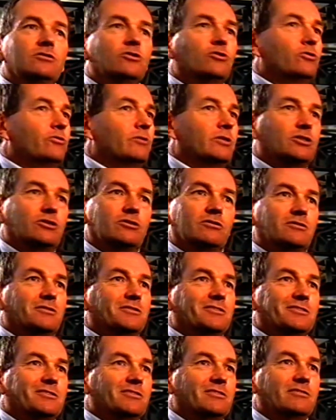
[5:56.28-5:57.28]
No question.
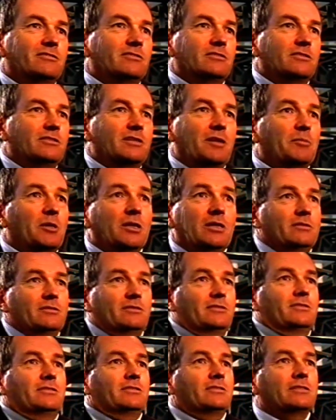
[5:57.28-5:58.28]
I mean,
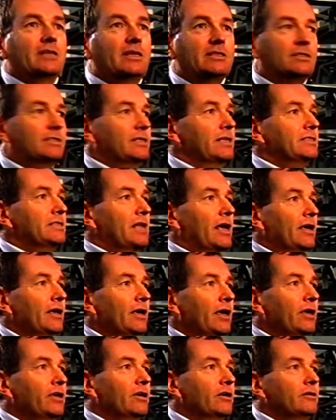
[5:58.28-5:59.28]
it's like
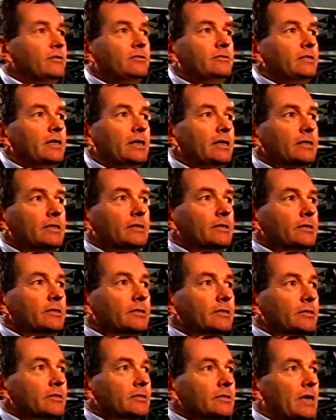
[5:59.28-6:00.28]
you.
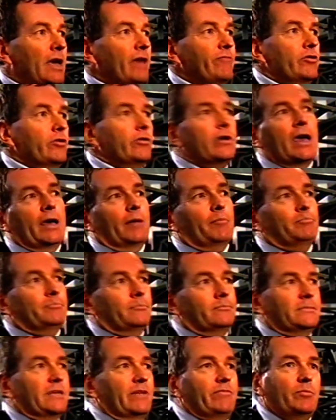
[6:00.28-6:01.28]
If you get
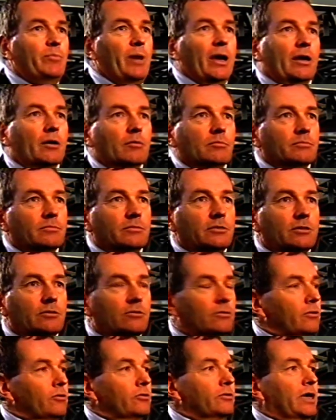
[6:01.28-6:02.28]
David Beckham, you
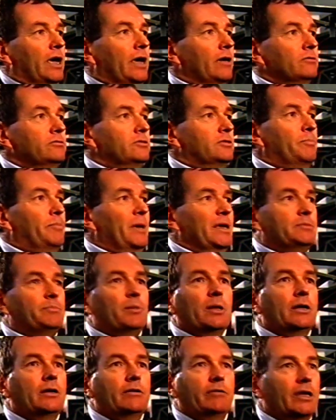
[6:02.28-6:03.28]
know, okay, who's the best
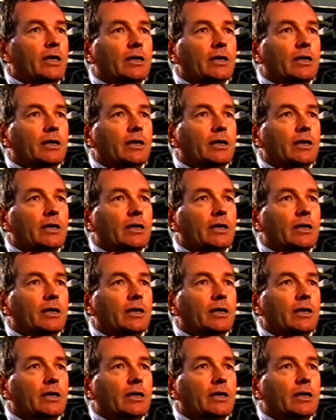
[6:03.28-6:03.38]
player in